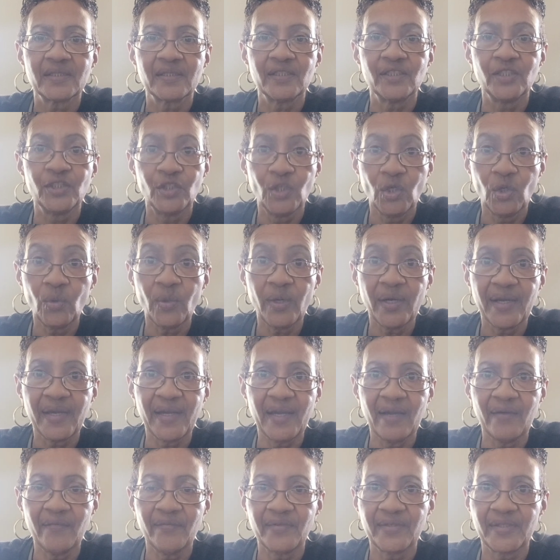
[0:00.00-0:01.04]
know I
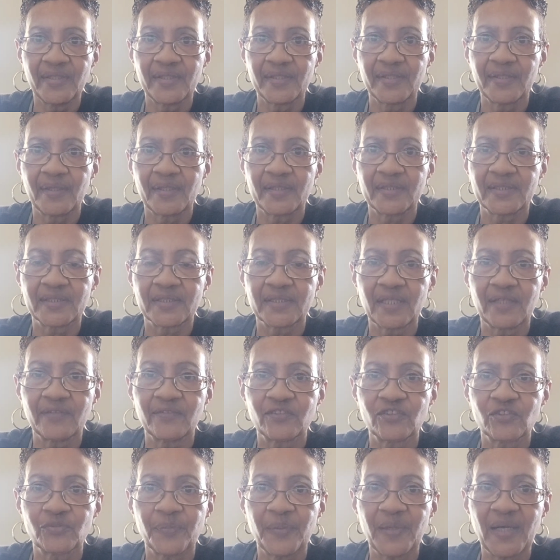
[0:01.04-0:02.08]
have it in I safe
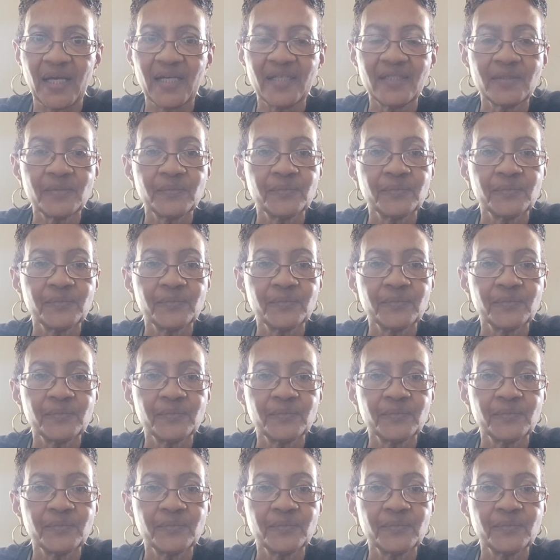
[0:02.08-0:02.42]
spot.